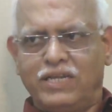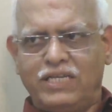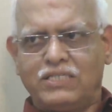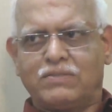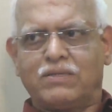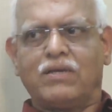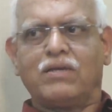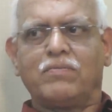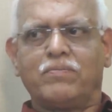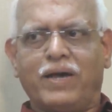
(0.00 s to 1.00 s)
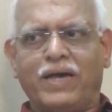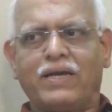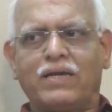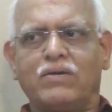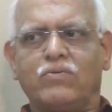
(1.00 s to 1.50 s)
these
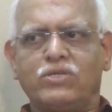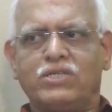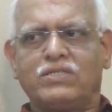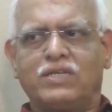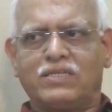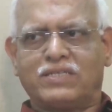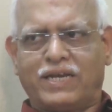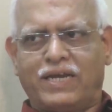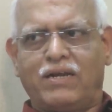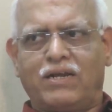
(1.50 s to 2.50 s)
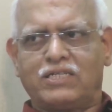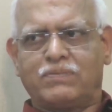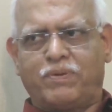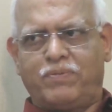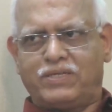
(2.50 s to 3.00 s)
bank which is the second
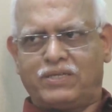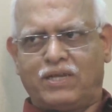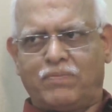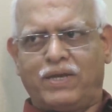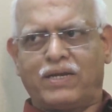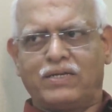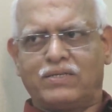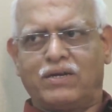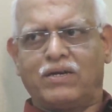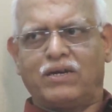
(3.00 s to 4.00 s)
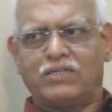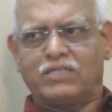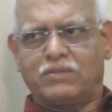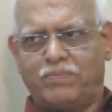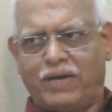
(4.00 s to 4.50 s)
largest public sector bank and third
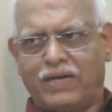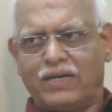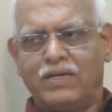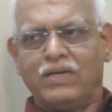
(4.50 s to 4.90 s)
largest bank